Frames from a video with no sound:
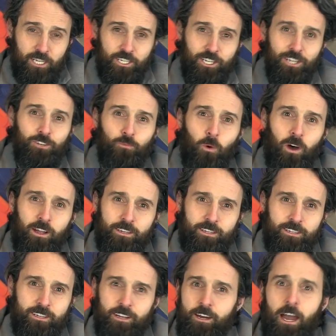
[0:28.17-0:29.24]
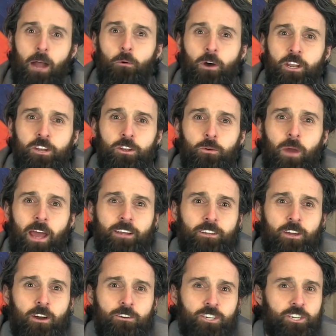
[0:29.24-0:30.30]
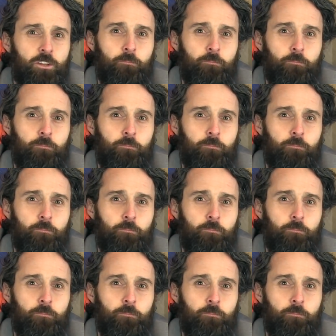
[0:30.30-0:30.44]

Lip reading: Just once, I want a new head coach